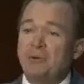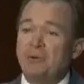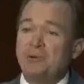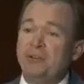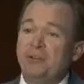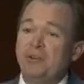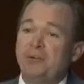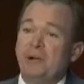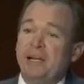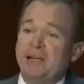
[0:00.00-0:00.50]

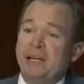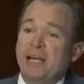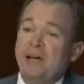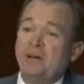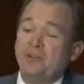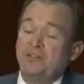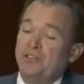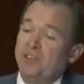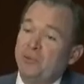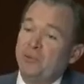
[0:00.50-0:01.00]
opportunity right
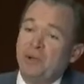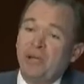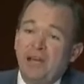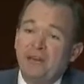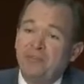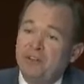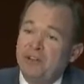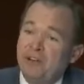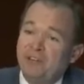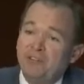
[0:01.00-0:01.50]
now to say we
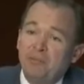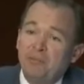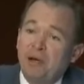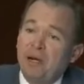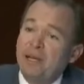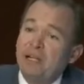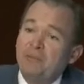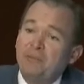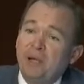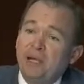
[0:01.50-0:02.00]
have enough
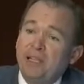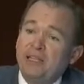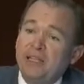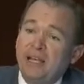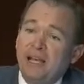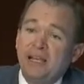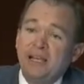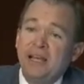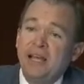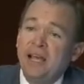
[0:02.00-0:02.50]
money to pay the
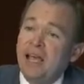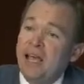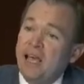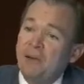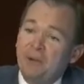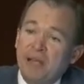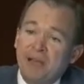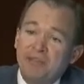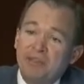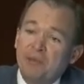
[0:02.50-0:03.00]
debt
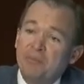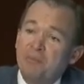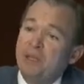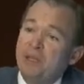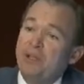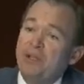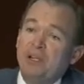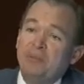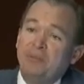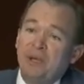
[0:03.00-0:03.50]
and we have the
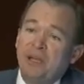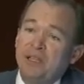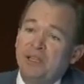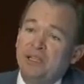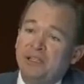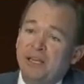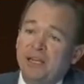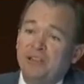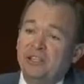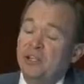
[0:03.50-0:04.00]
ability to pay
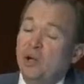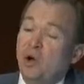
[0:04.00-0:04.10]
the debt.